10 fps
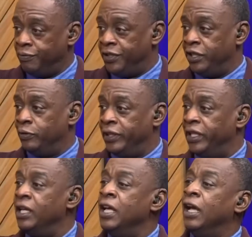deal with it.
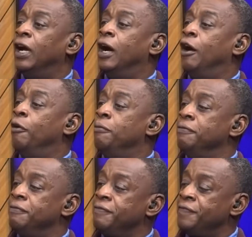
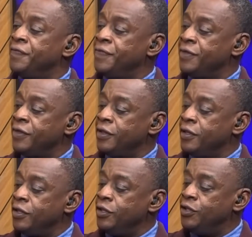
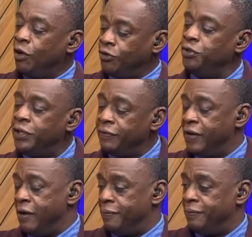Don't you give up.